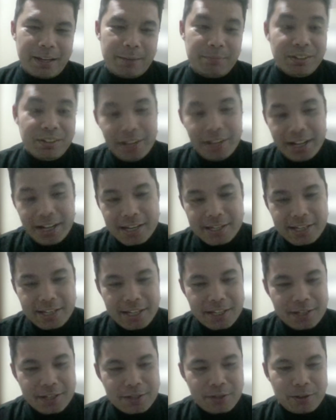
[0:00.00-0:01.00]

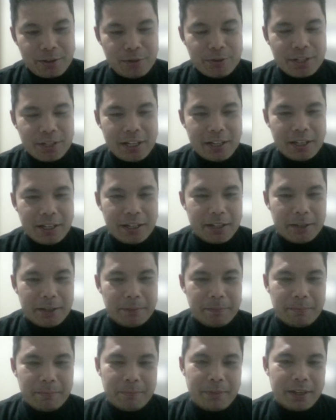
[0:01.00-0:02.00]
devices using
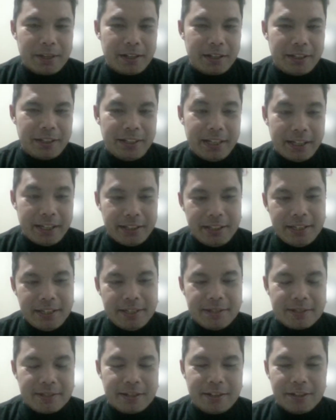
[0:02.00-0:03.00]
DID.
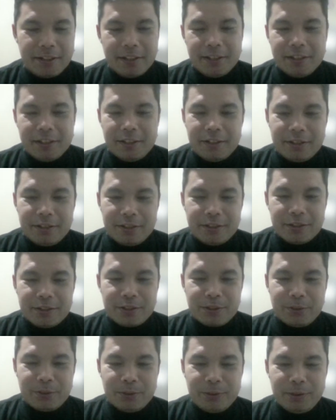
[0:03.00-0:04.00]

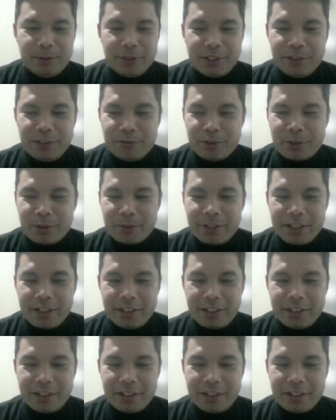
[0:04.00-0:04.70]
So looking forward.